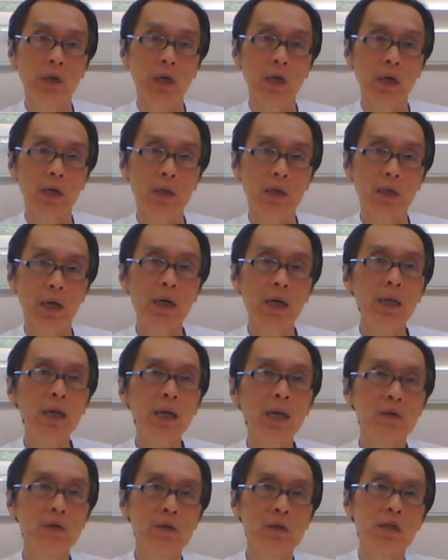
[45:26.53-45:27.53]
And I
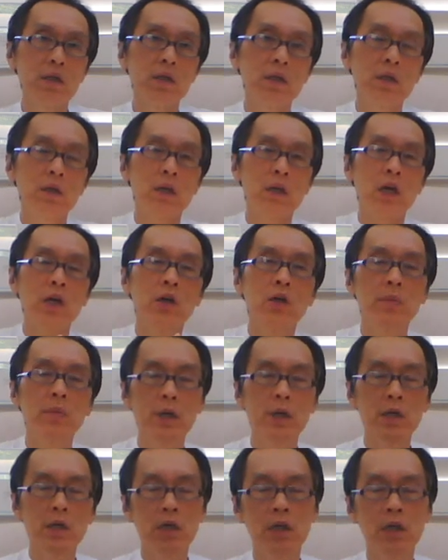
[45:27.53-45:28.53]
like to see
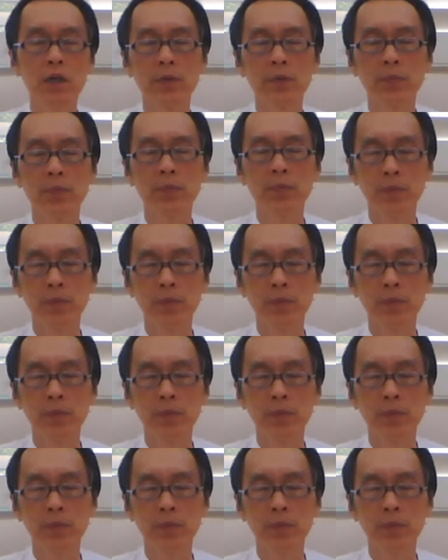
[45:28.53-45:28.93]
everybody